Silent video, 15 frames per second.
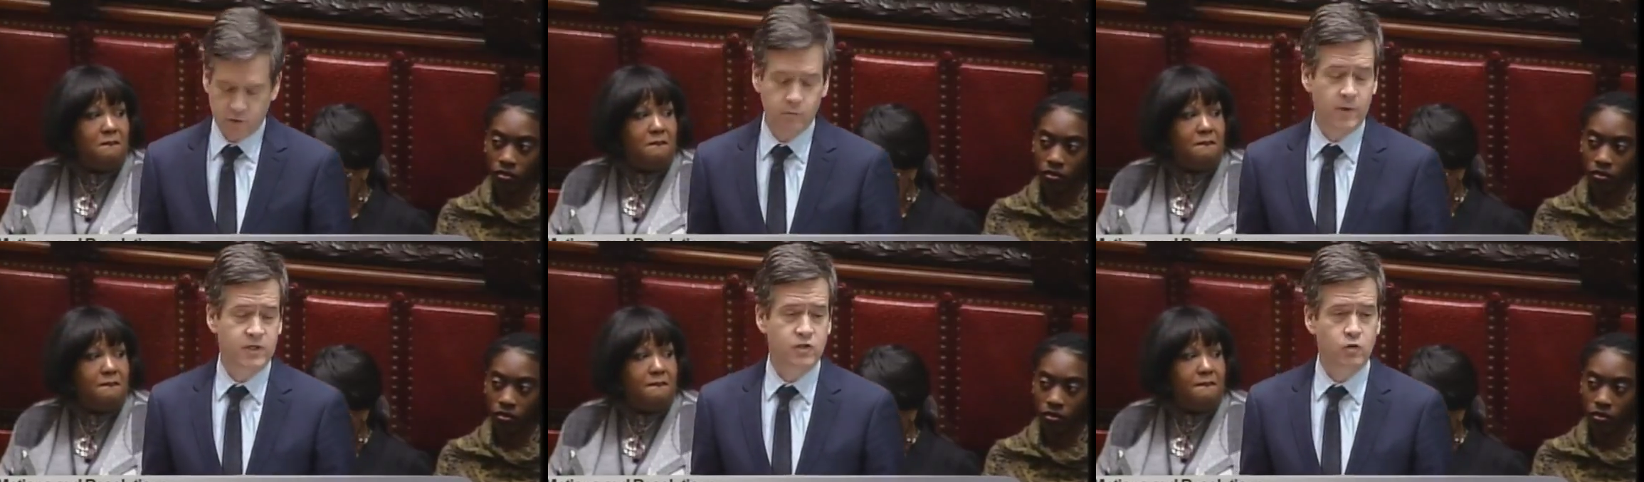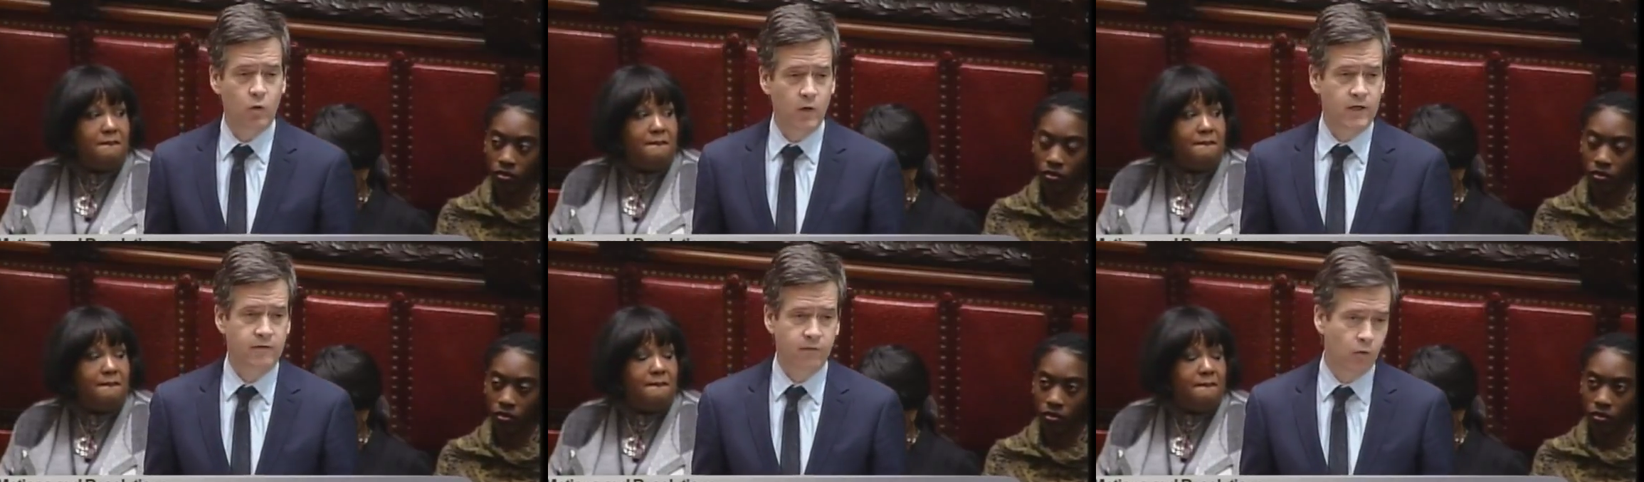Speaker 1: who makes
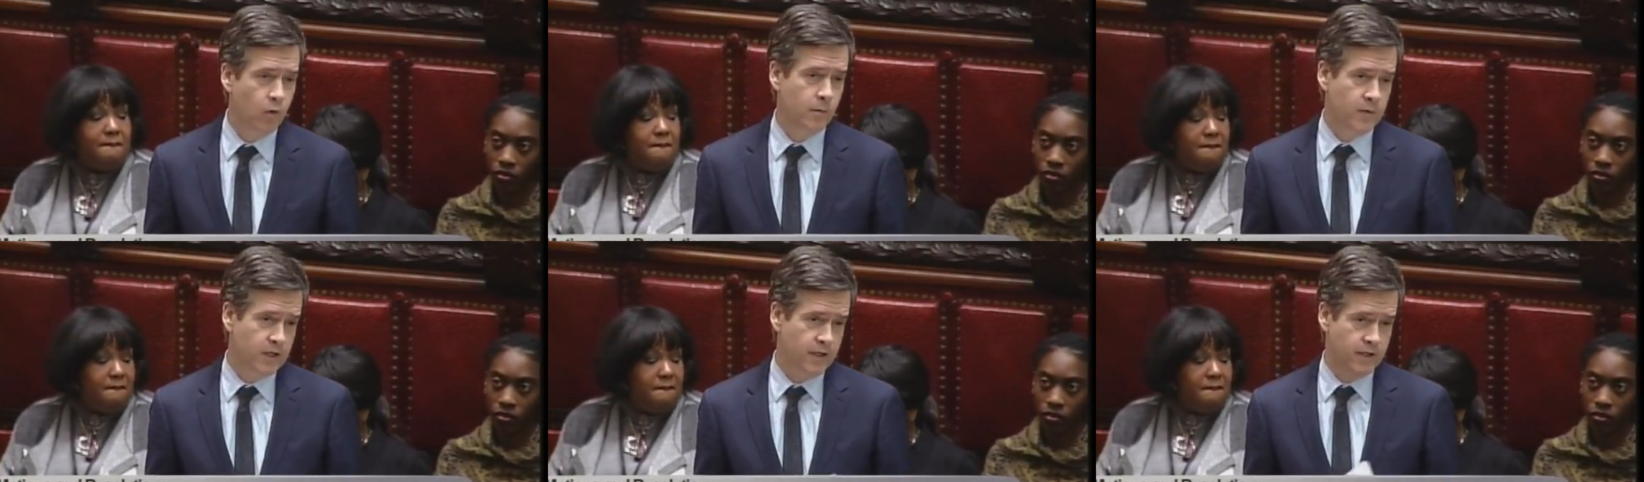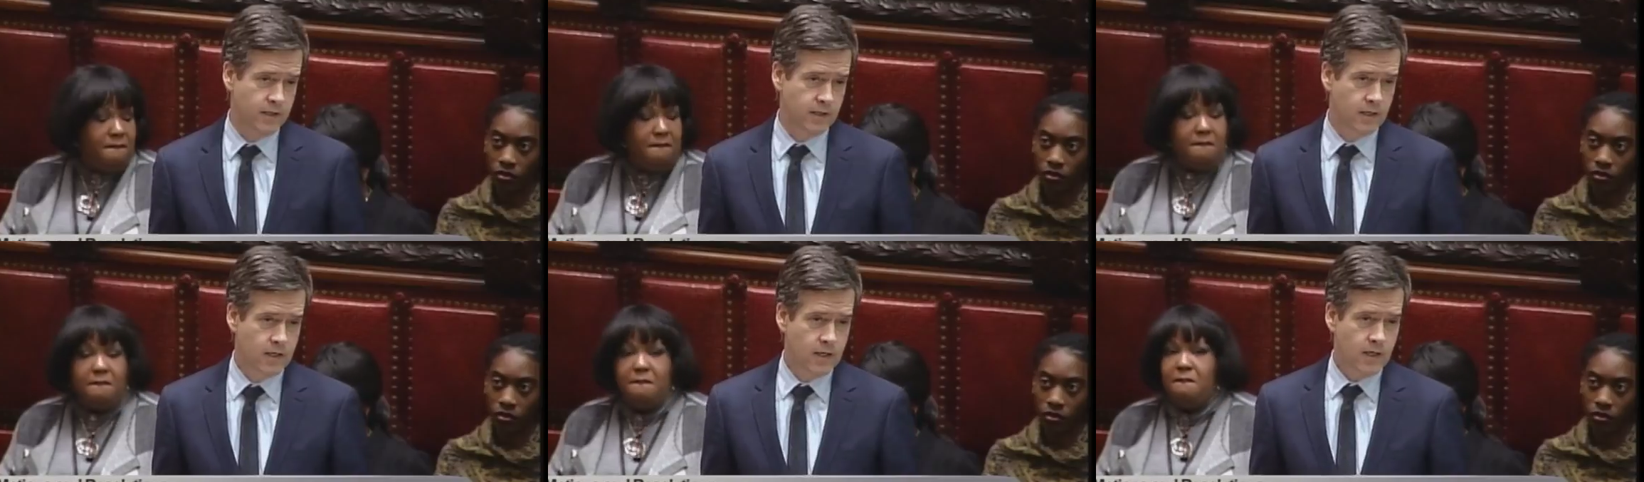$24
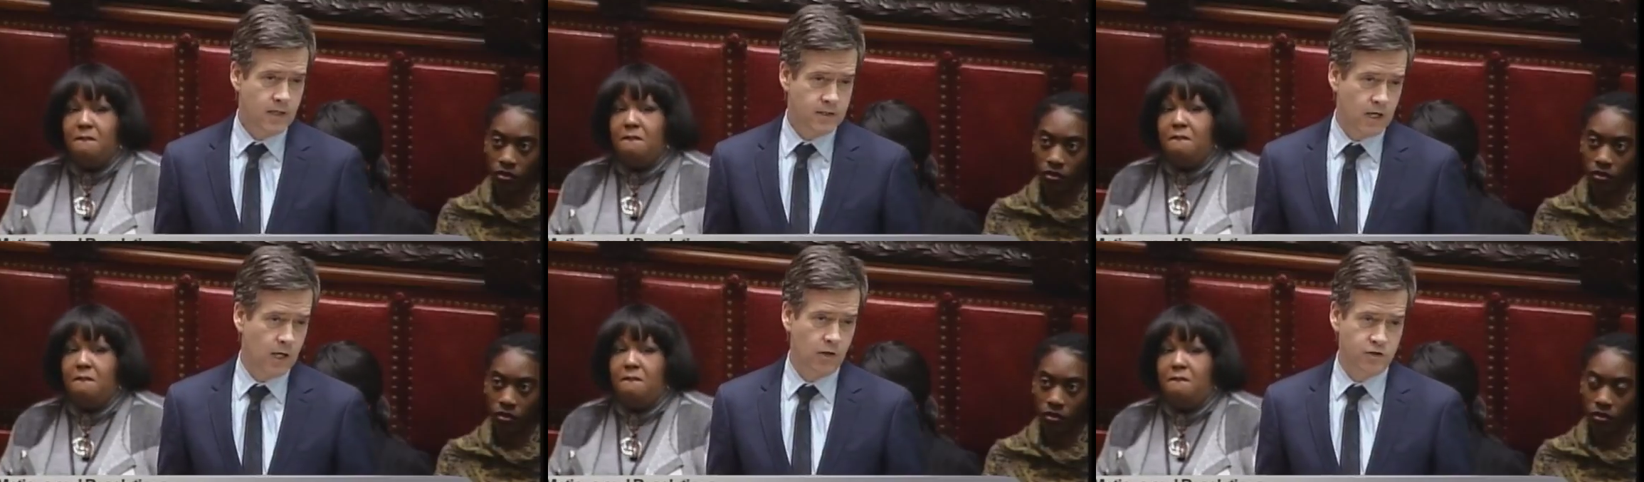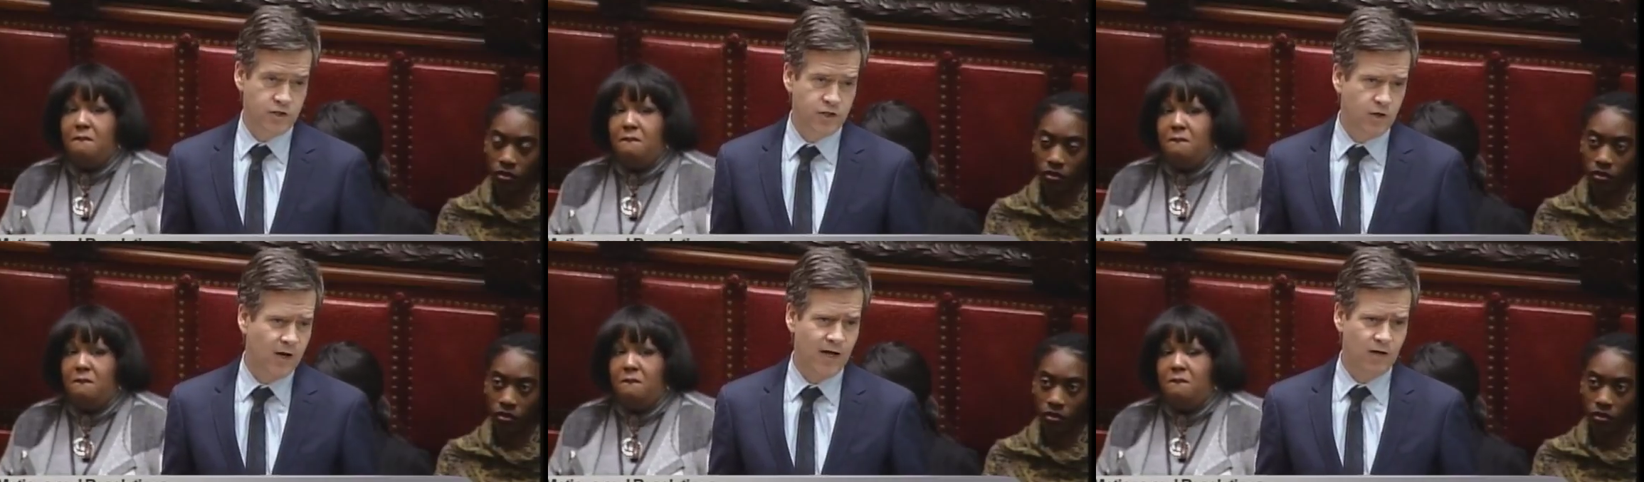million a
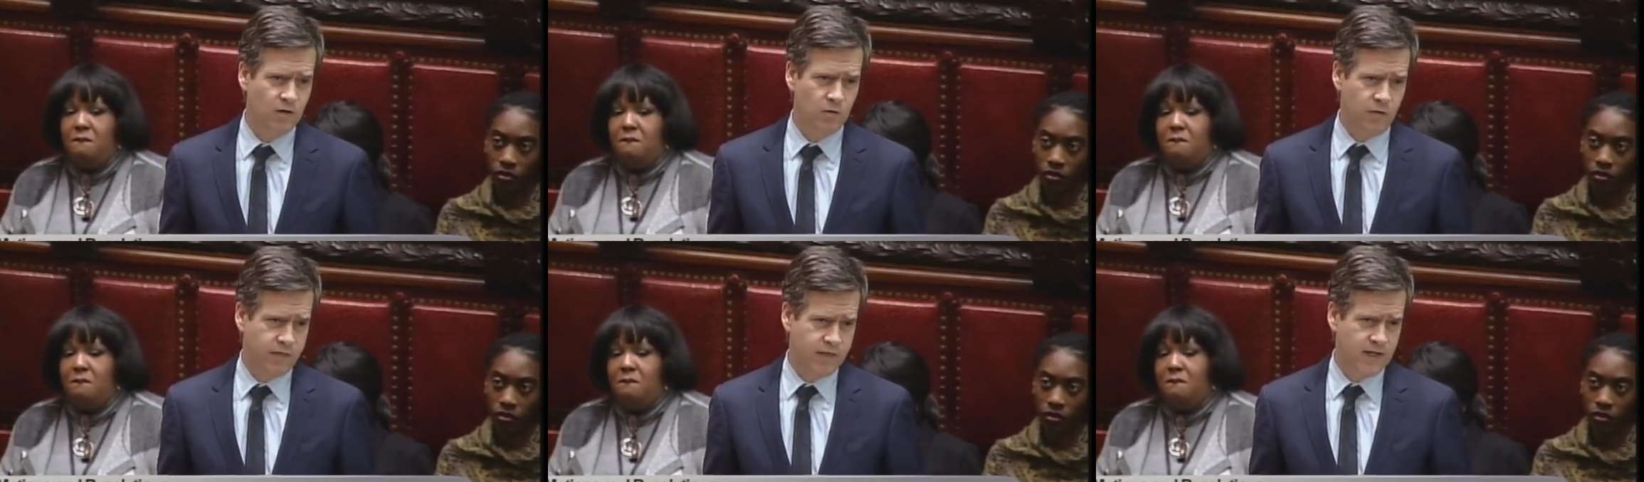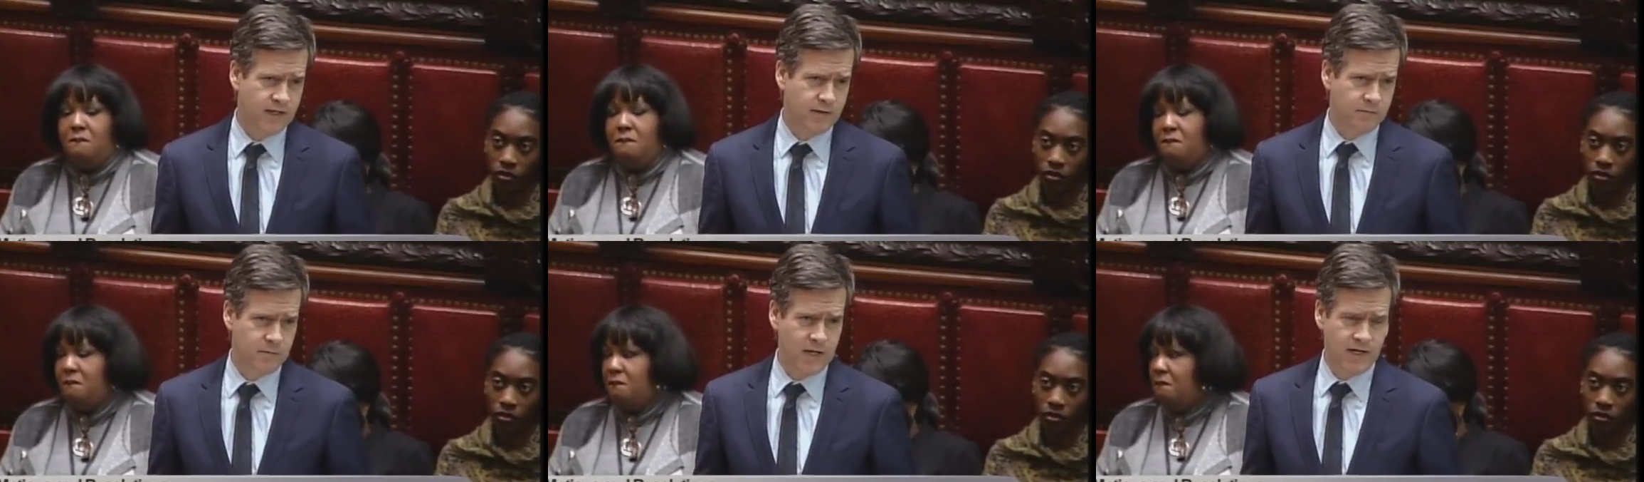year. I don't think
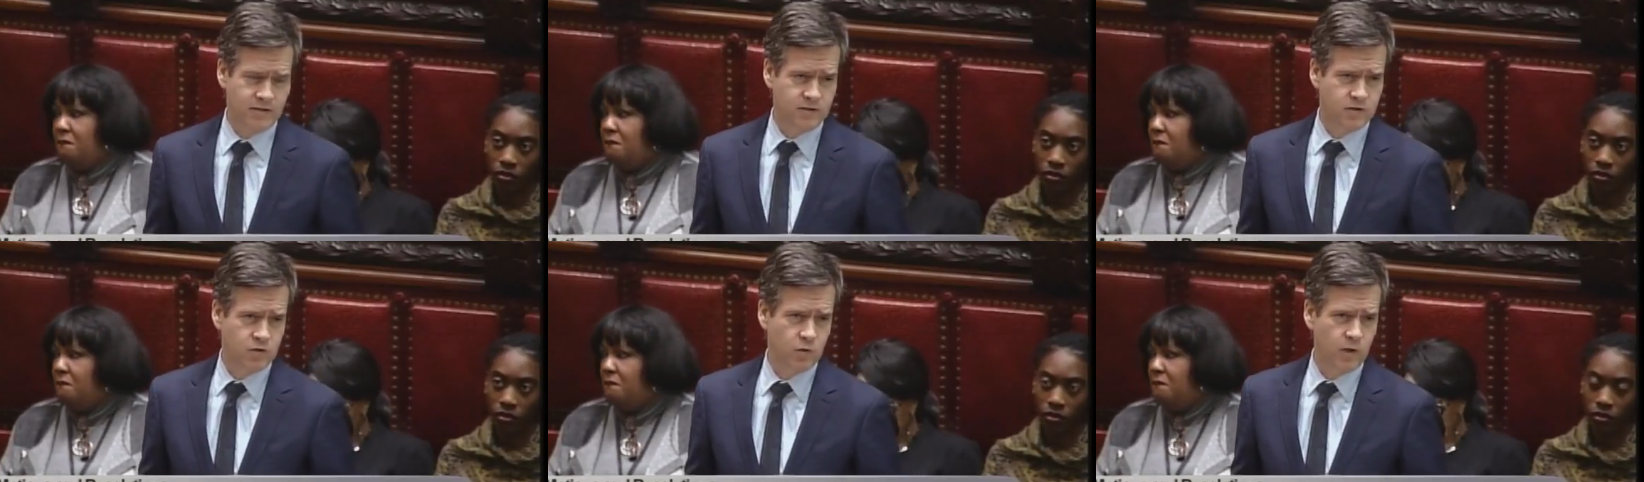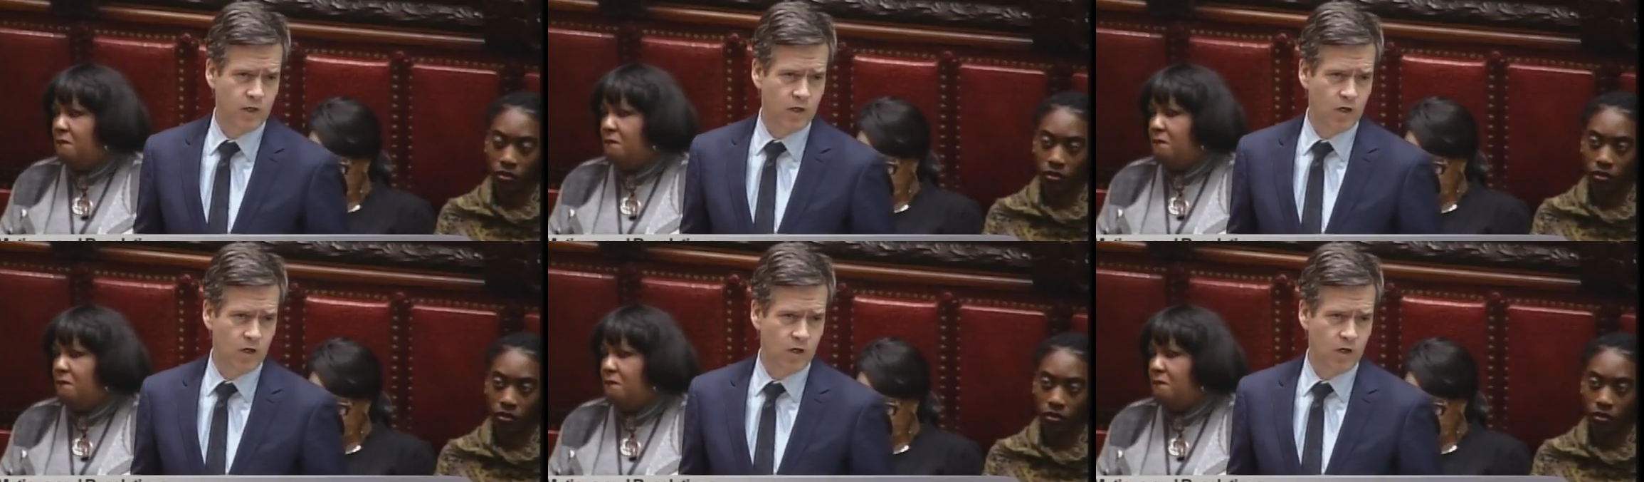Madison Square